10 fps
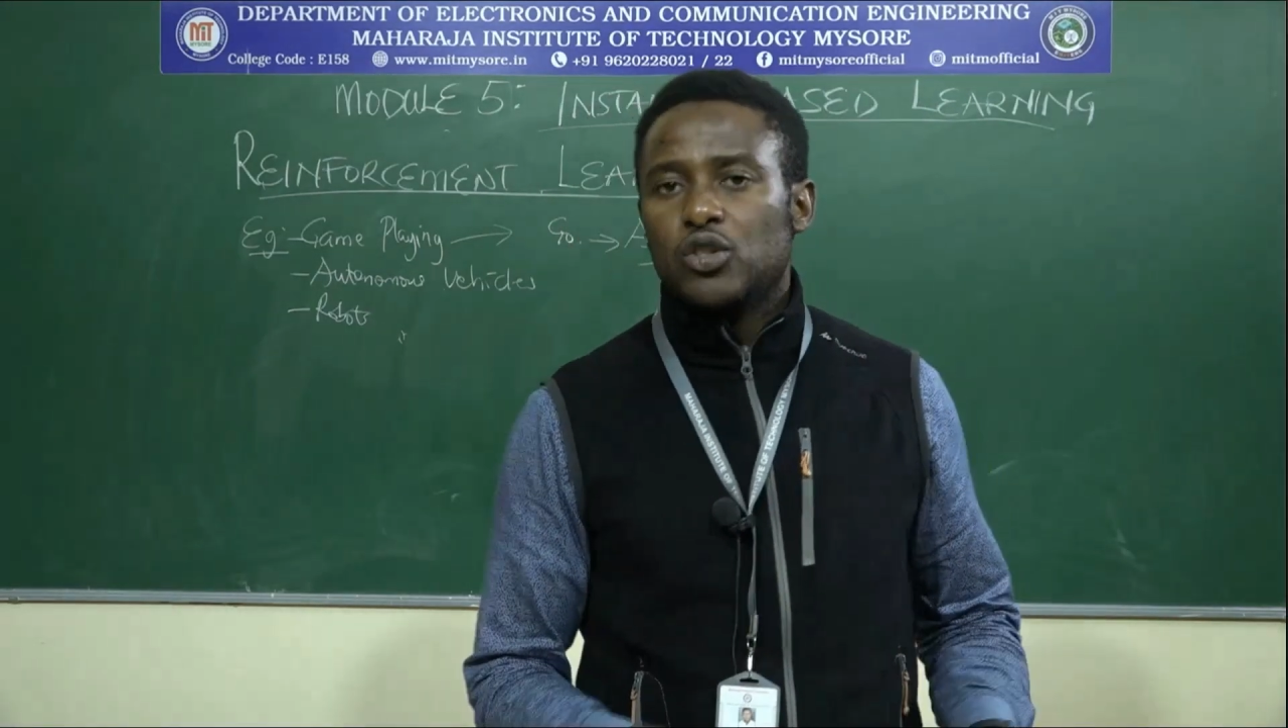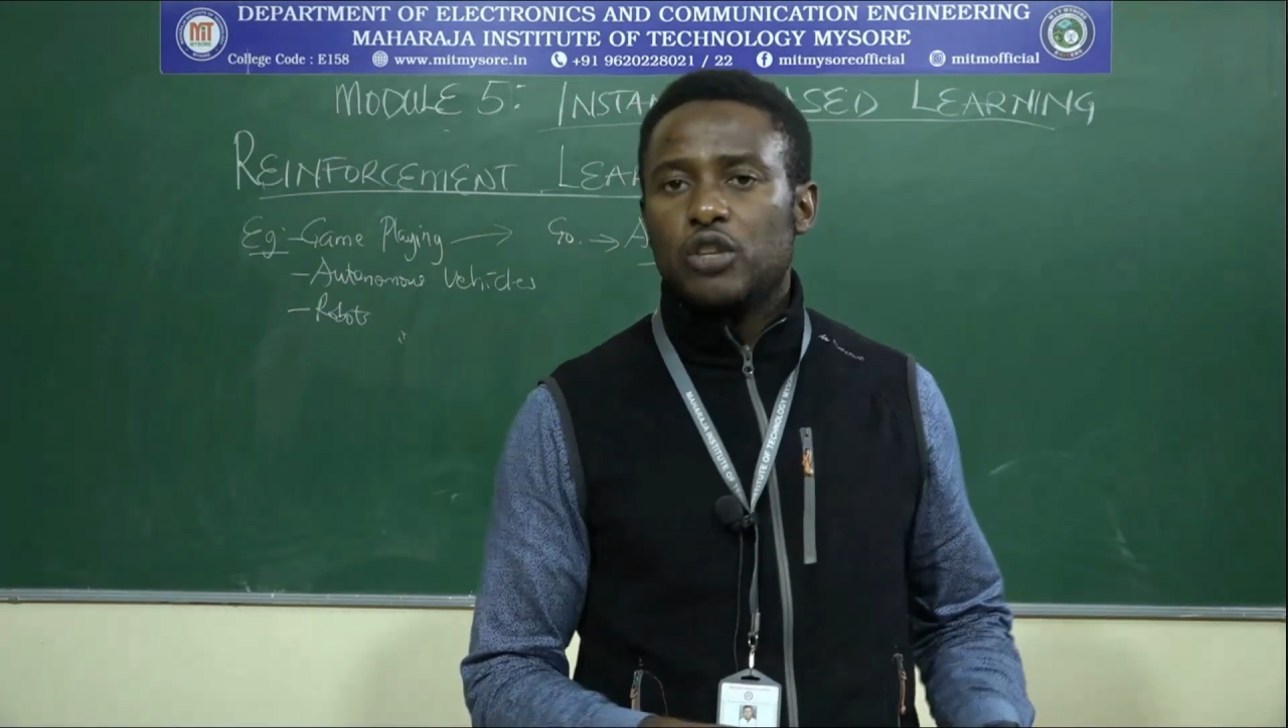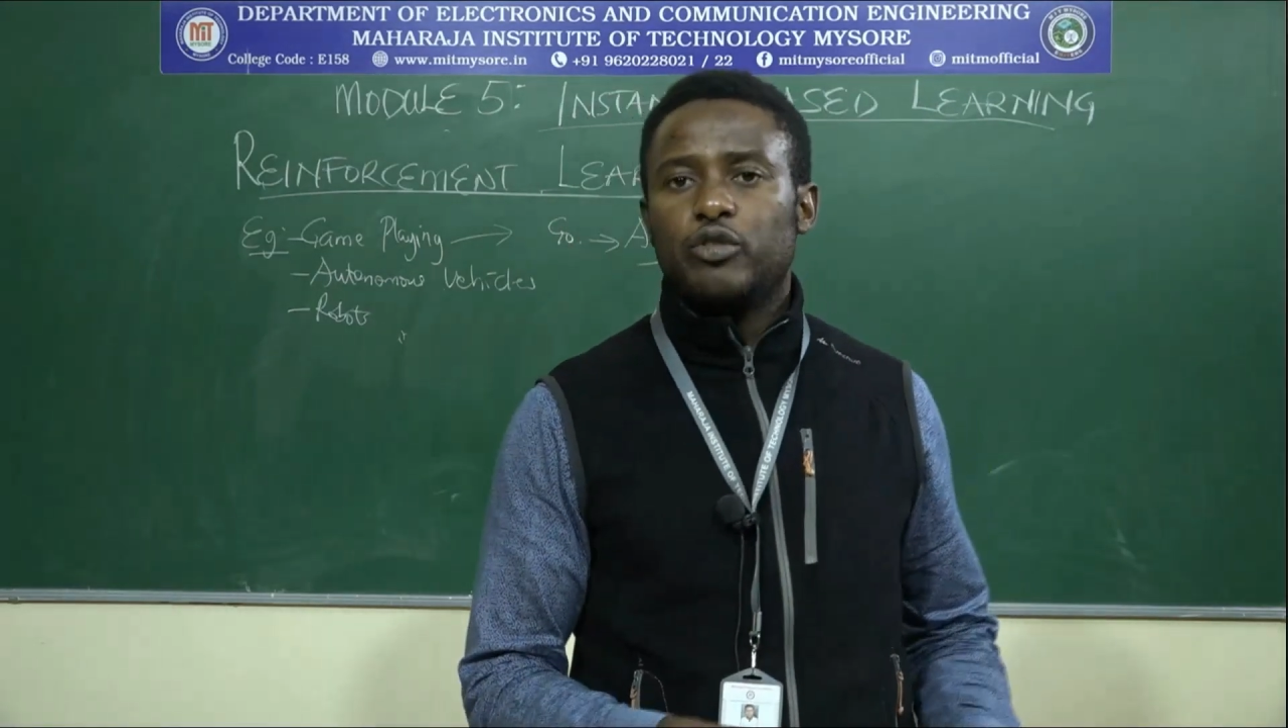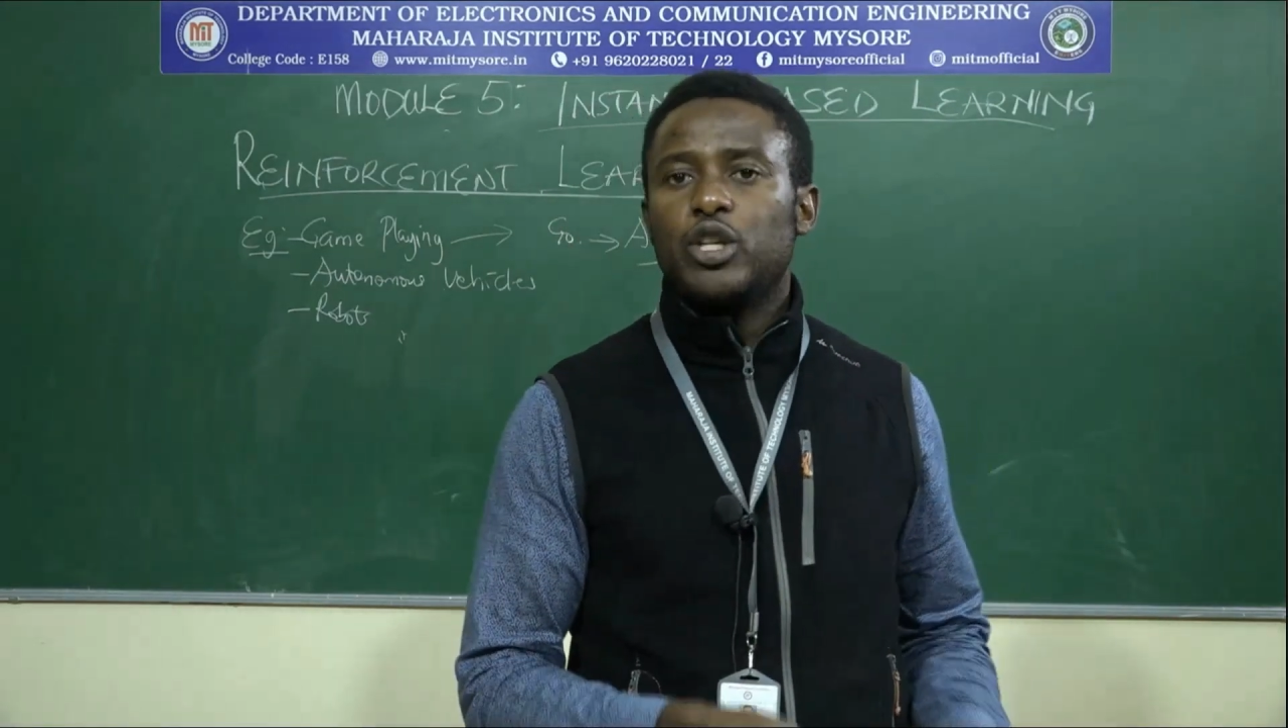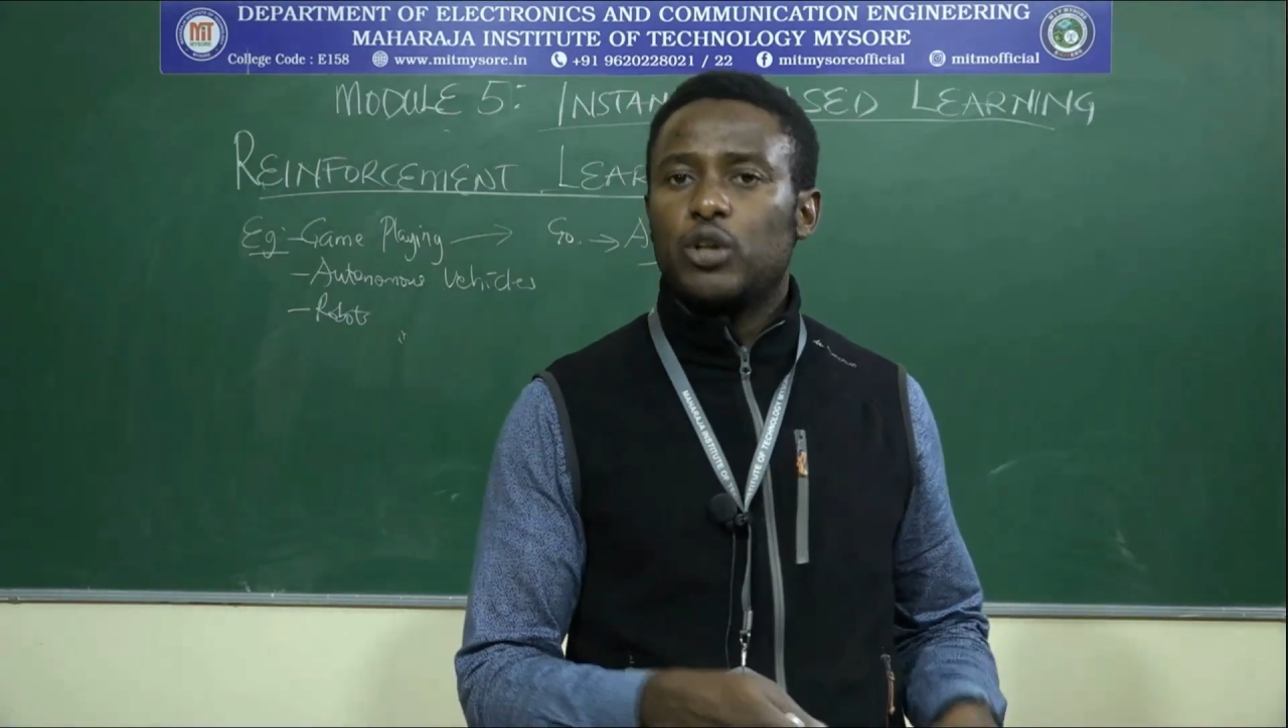
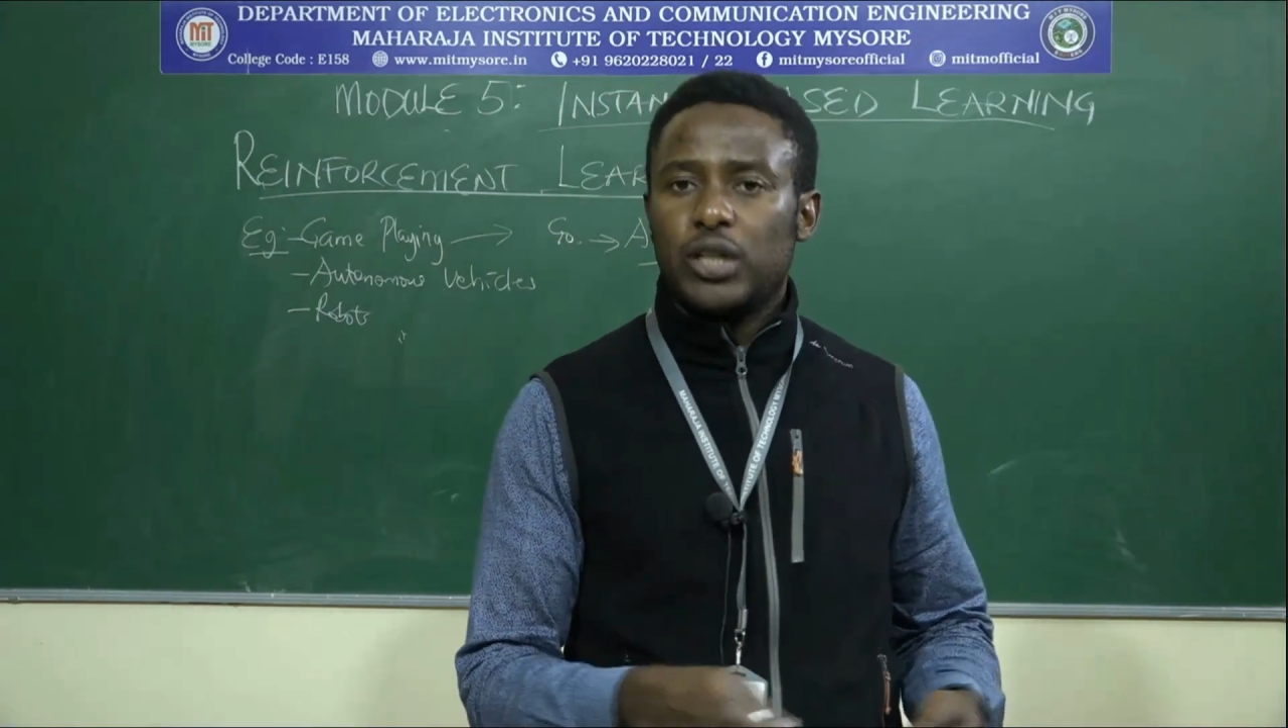to a fully